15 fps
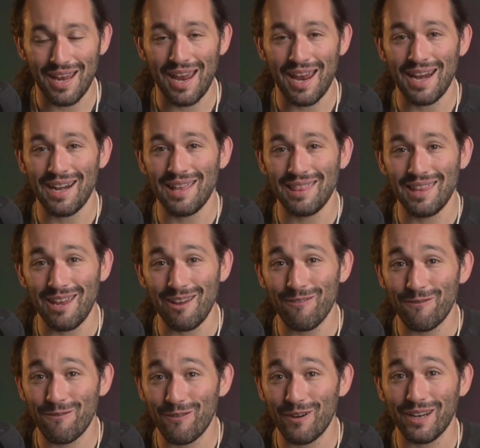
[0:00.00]
and they
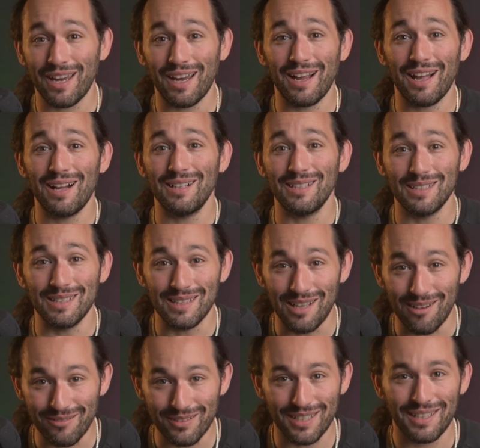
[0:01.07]
freaking
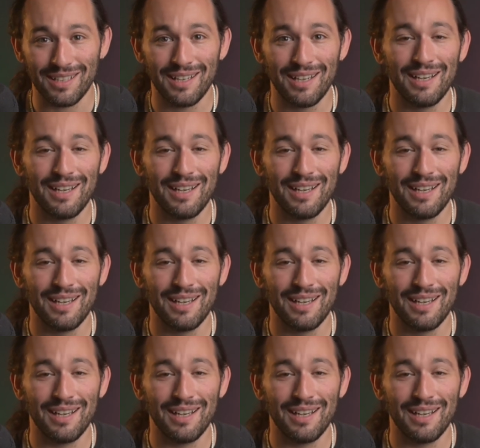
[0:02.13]
love it.